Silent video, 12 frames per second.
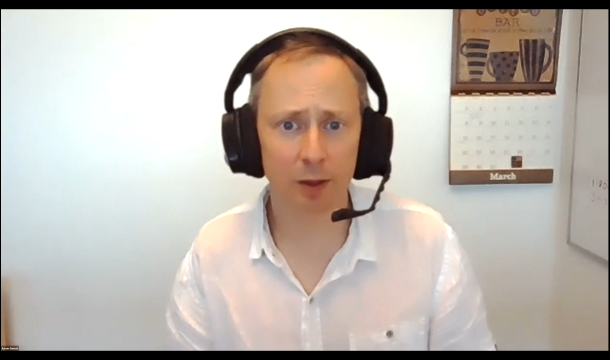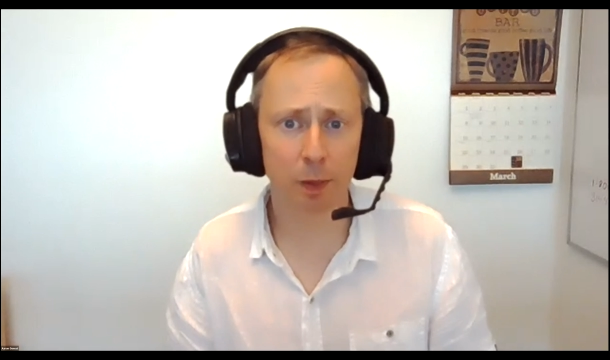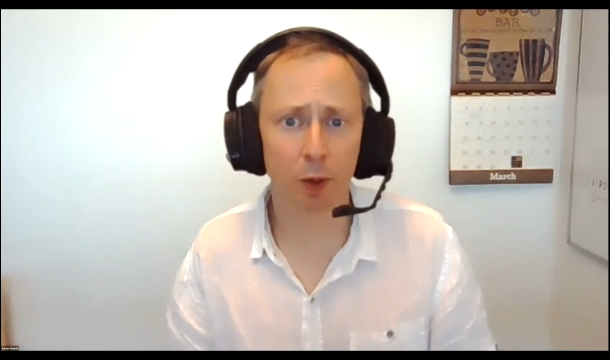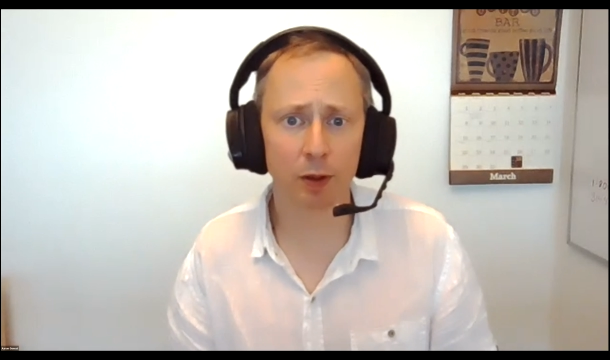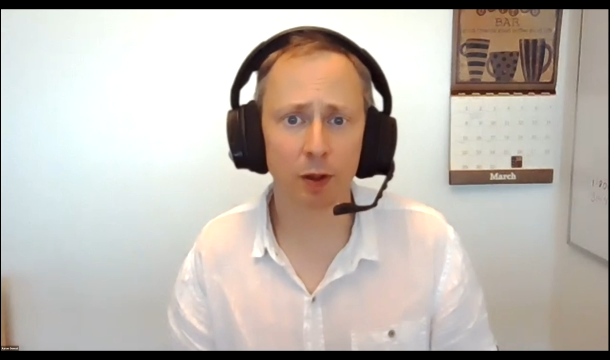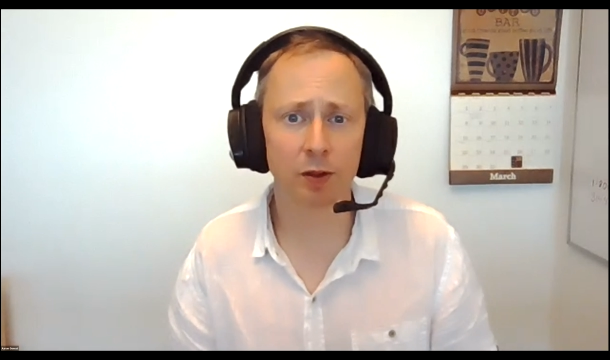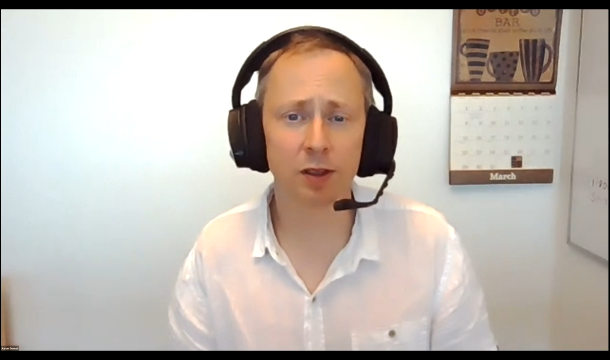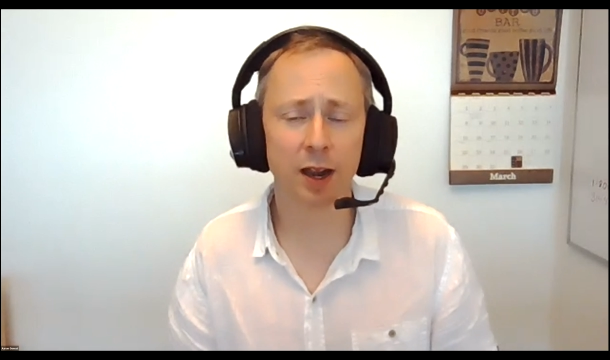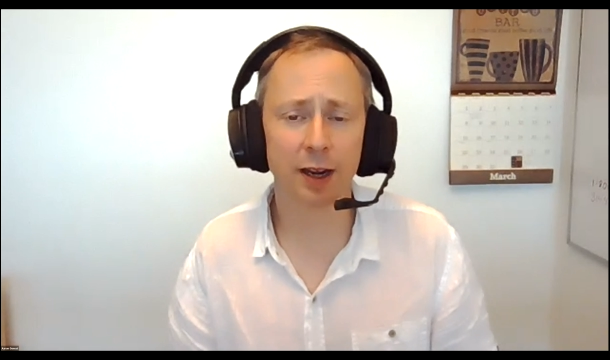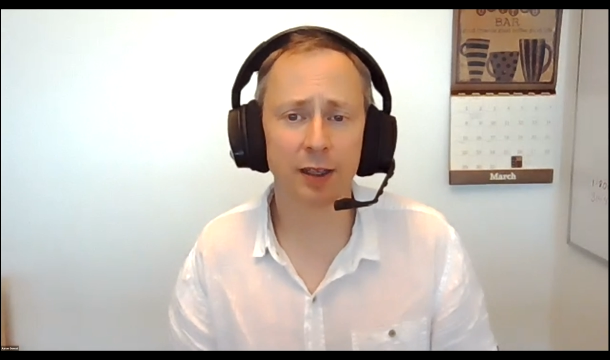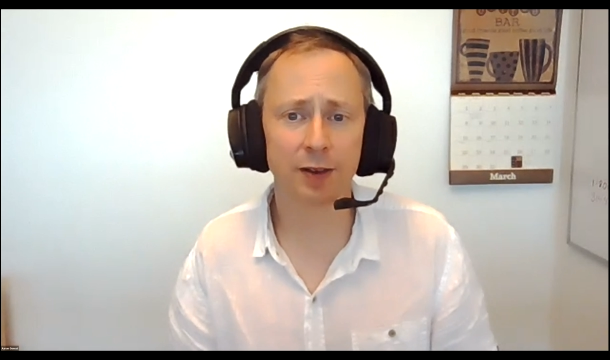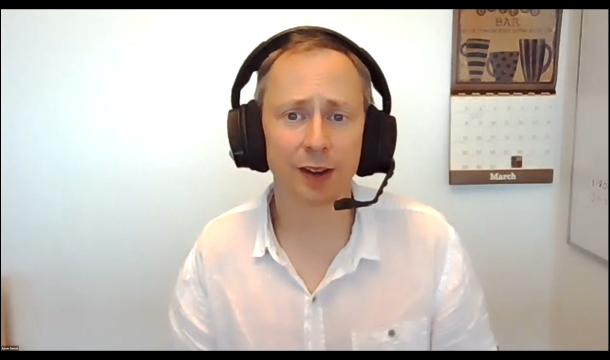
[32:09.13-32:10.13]
support those
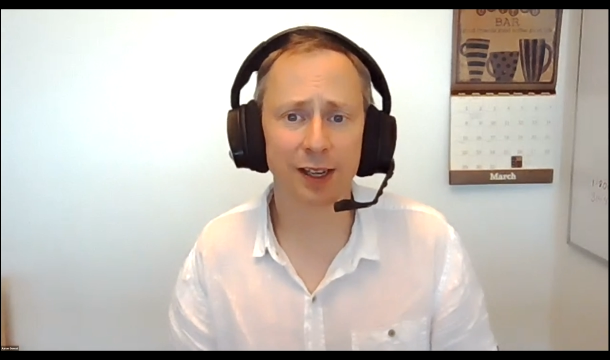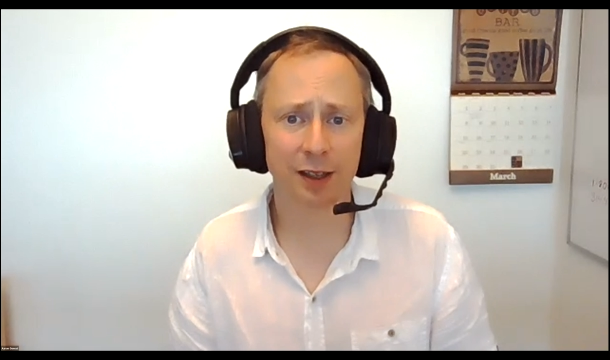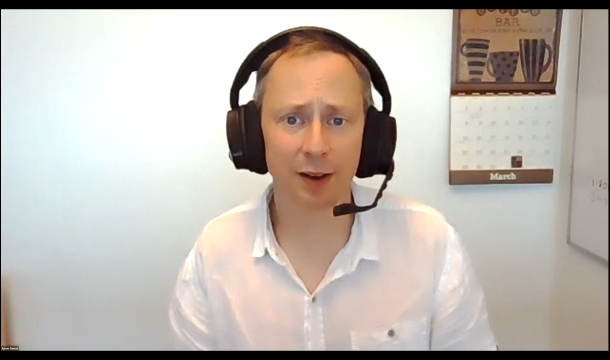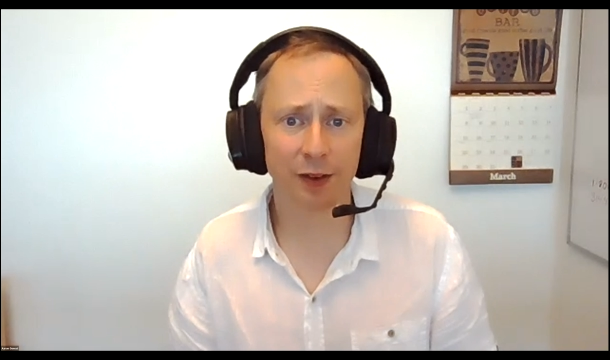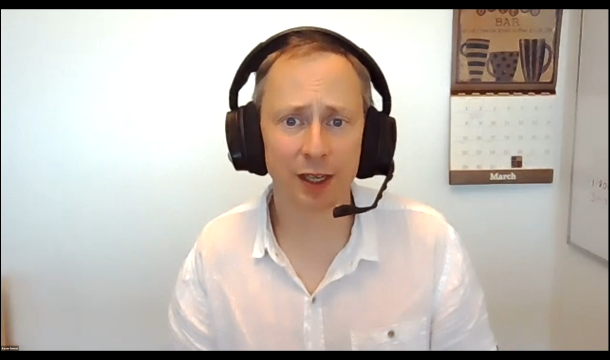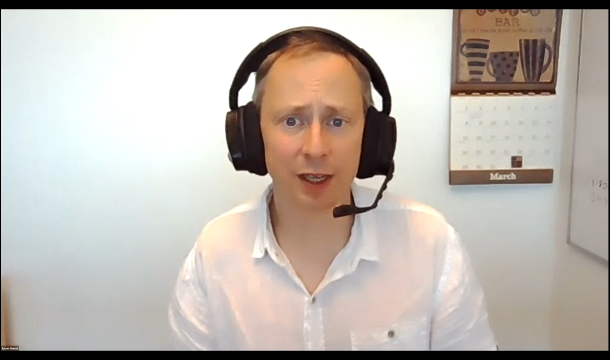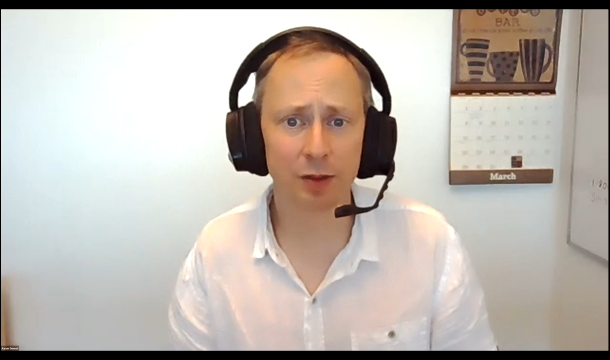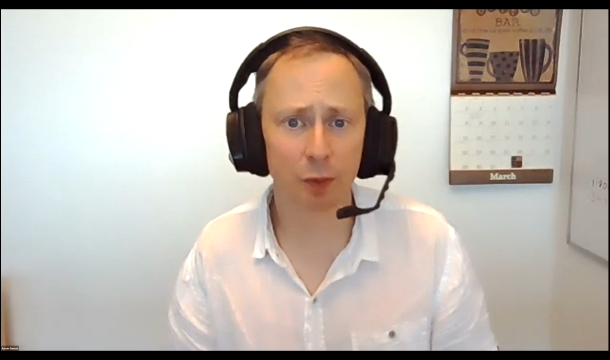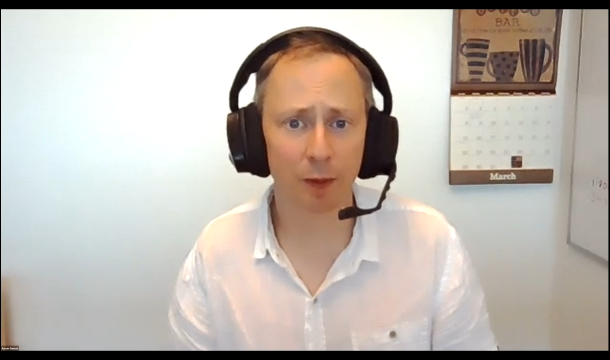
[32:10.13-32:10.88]
kinds of activities